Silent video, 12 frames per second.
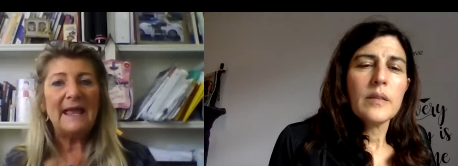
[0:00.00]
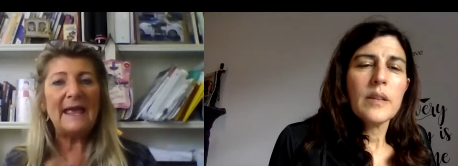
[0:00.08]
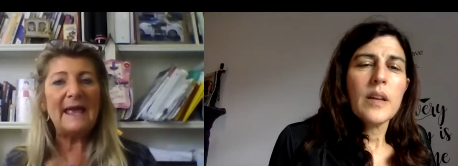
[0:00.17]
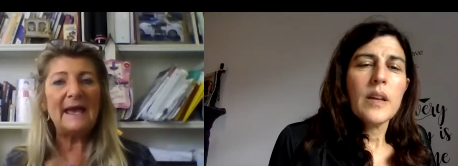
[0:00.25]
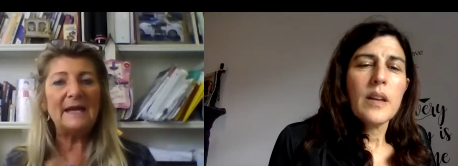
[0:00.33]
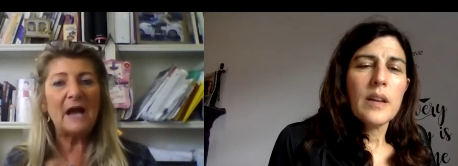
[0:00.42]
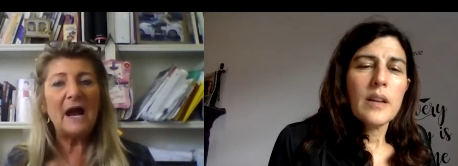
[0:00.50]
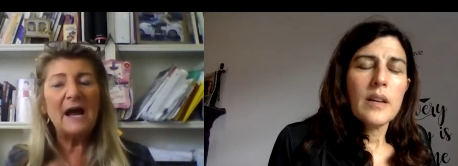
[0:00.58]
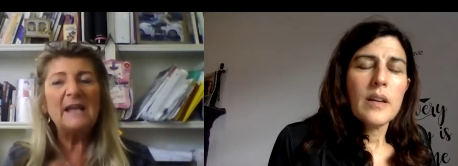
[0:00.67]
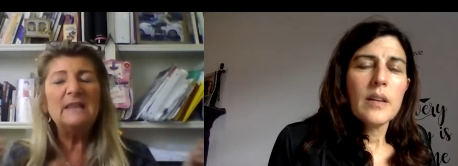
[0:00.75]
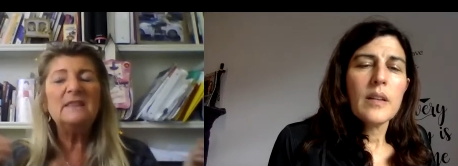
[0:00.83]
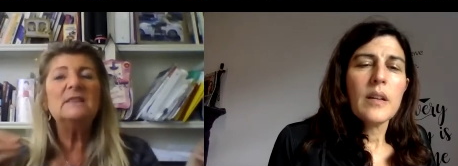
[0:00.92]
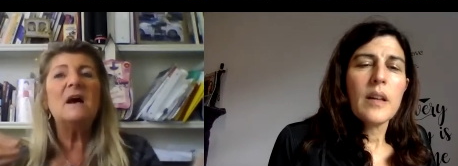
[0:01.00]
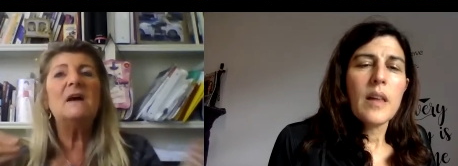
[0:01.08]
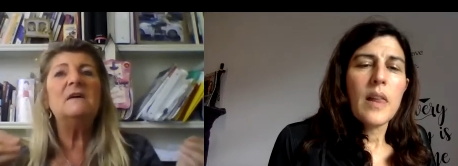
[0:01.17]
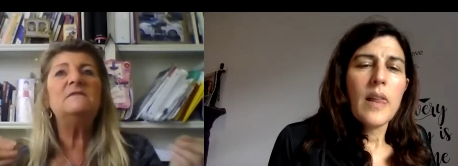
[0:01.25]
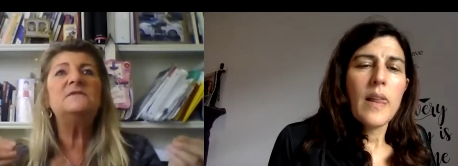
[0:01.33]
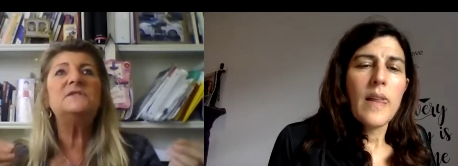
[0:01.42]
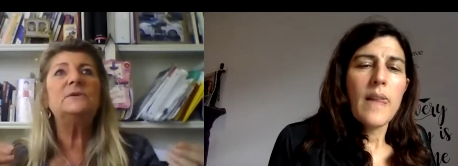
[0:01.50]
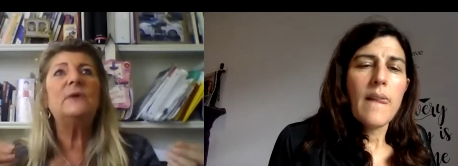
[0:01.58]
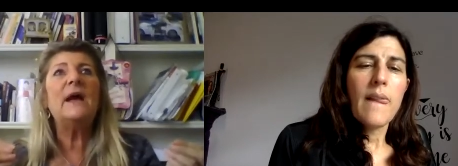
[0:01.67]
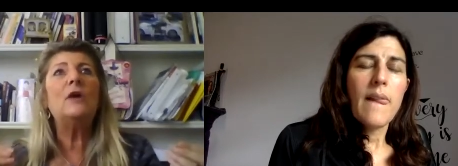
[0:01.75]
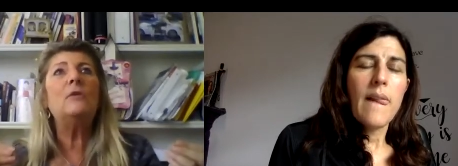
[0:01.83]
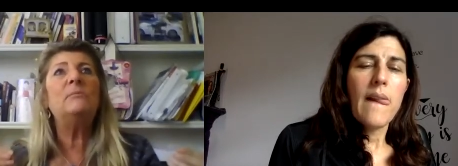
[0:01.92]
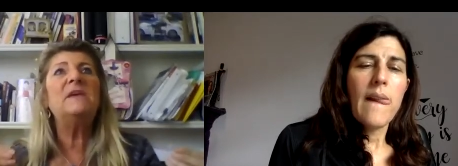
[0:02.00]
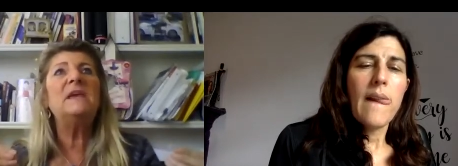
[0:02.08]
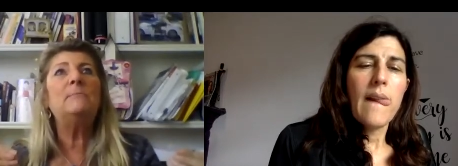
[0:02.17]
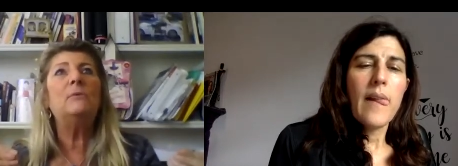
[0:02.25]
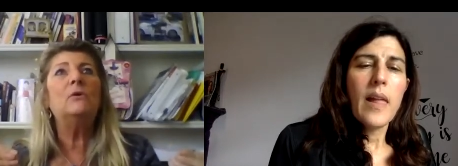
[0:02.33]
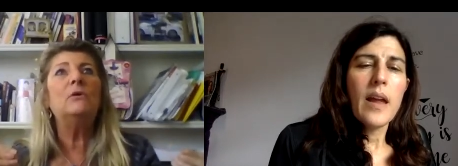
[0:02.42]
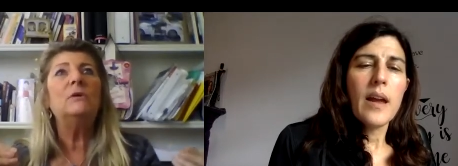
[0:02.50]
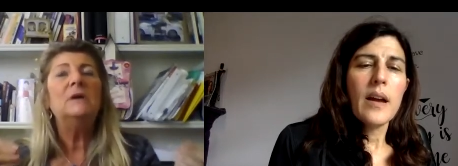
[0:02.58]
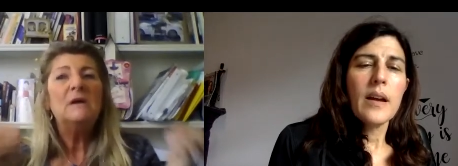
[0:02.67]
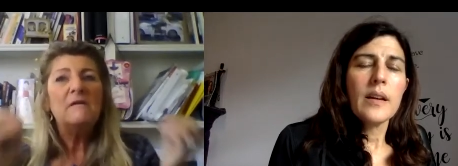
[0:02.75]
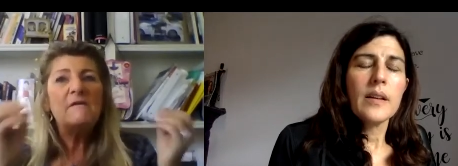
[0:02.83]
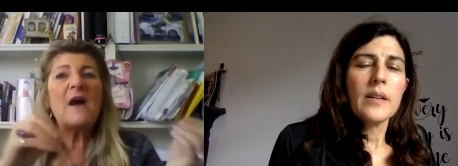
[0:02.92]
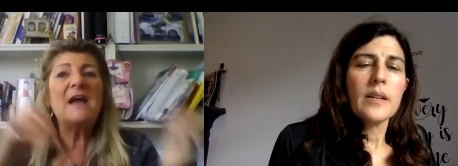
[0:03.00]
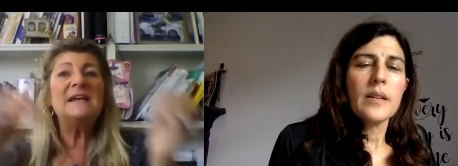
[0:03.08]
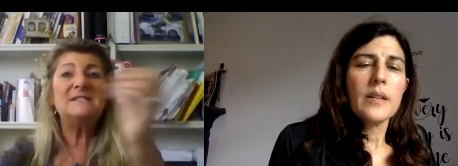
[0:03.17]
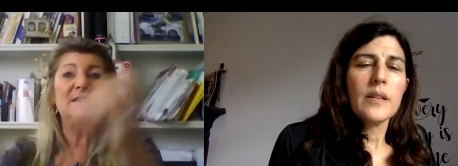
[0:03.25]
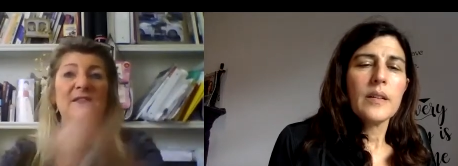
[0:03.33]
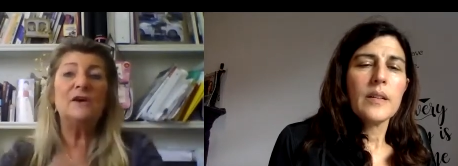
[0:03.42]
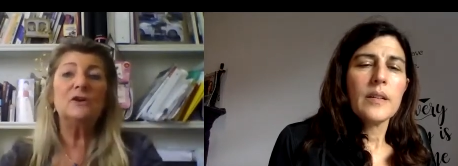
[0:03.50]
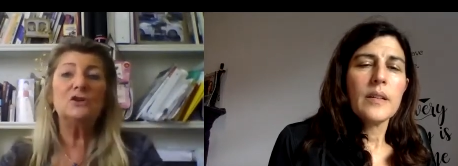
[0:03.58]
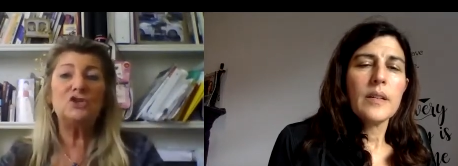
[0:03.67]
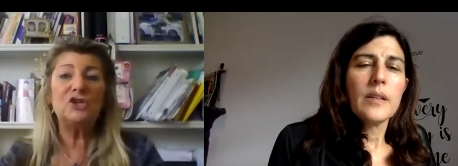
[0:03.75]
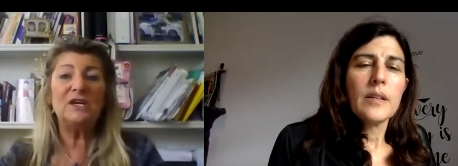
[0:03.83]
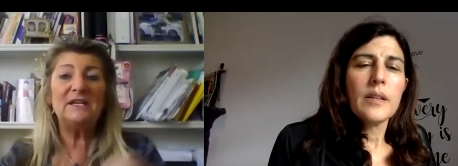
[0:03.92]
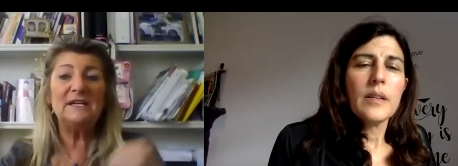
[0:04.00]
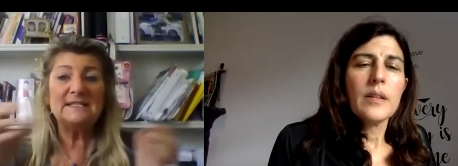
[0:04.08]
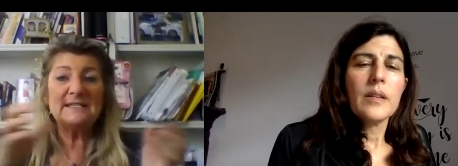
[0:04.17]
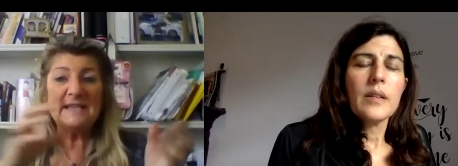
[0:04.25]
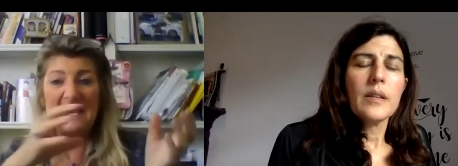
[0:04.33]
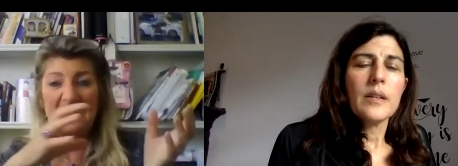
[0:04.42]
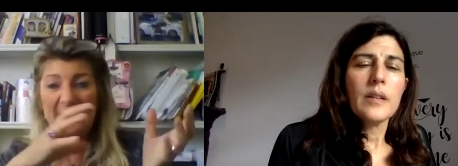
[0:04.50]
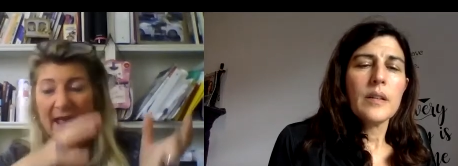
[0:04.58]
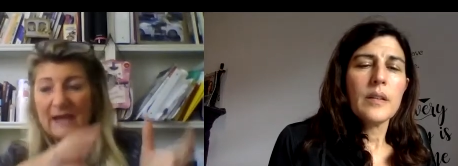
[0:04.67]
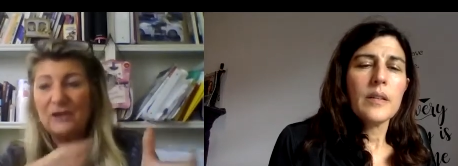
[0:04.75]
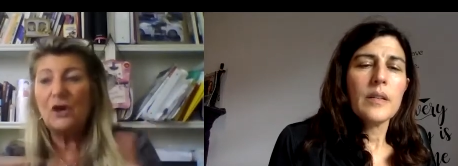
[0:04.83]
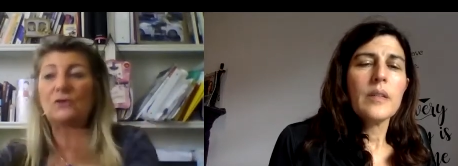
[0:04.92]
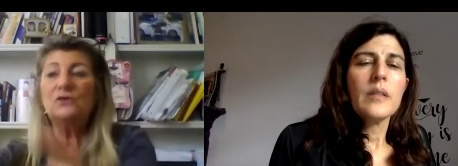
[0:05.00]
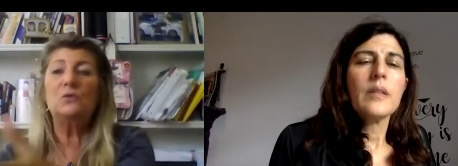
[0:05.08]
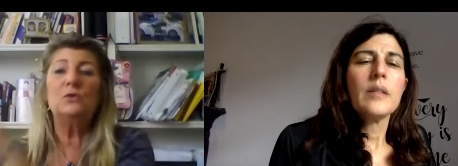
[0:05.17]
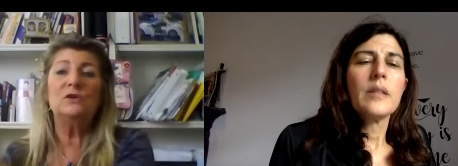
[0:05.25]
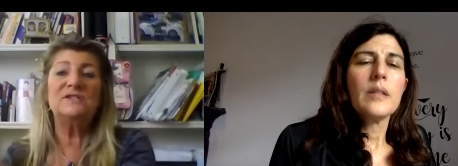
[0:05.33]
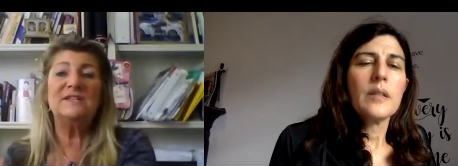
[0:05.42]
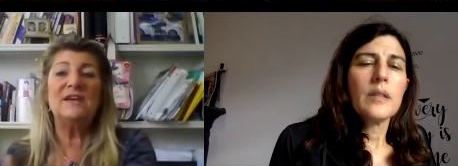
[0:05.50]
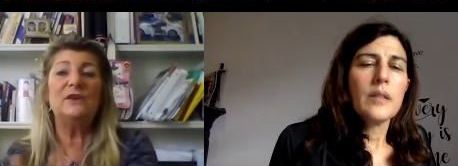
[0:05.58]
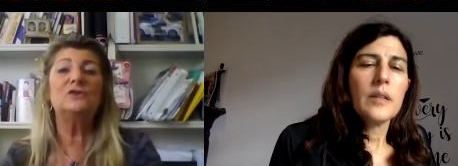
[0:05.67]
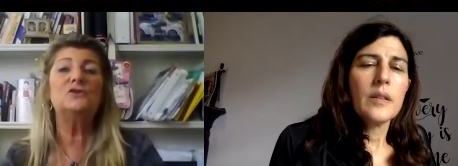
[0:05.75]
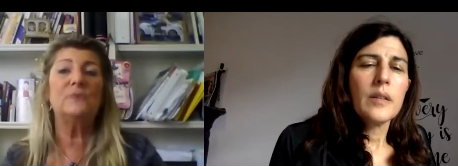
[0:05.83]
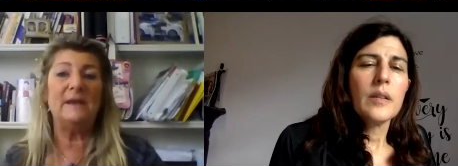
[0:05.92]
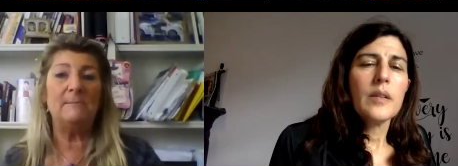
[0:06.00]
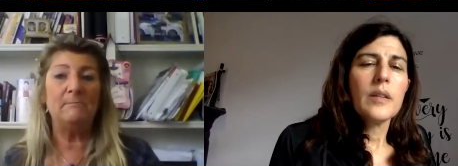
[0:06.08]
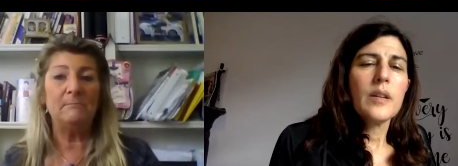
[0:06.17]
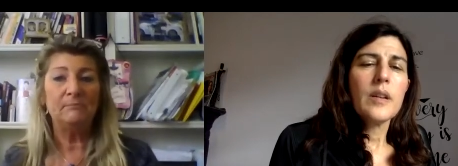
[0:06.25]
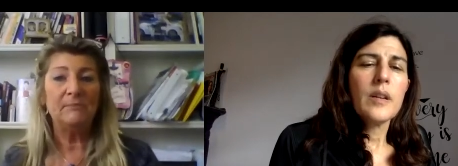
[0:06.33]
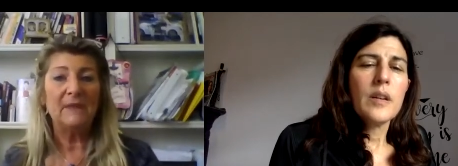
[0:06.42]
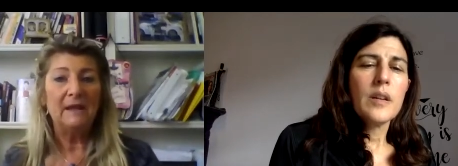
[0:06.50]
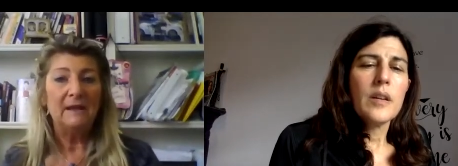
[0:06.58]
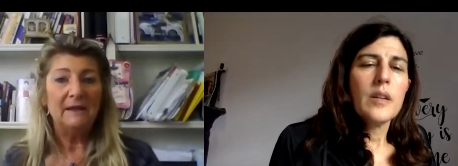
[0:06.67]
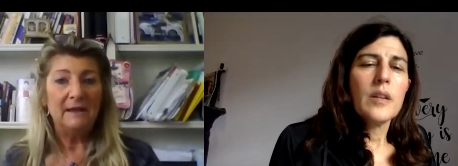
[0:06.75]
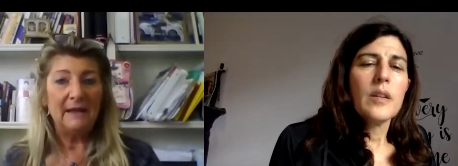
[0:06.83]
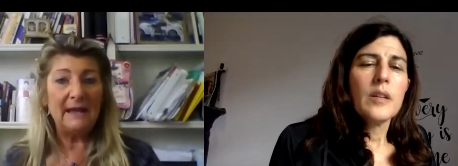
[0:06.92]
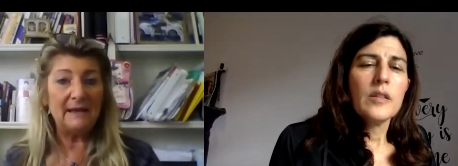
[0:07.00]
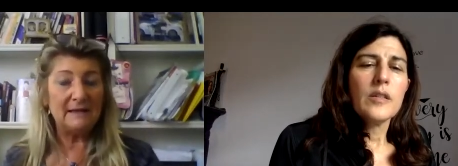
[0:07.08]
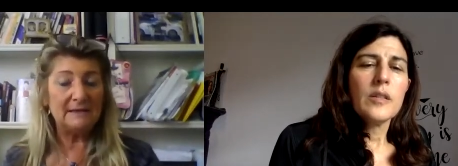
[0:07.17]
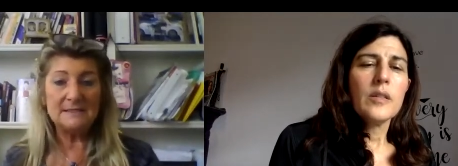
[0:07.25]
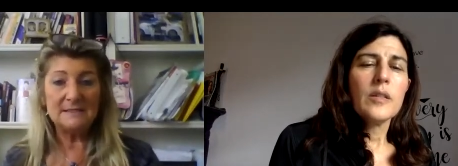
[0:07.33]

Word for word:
Speaker 1: And I love to help people find their genius and, and go towards their dream and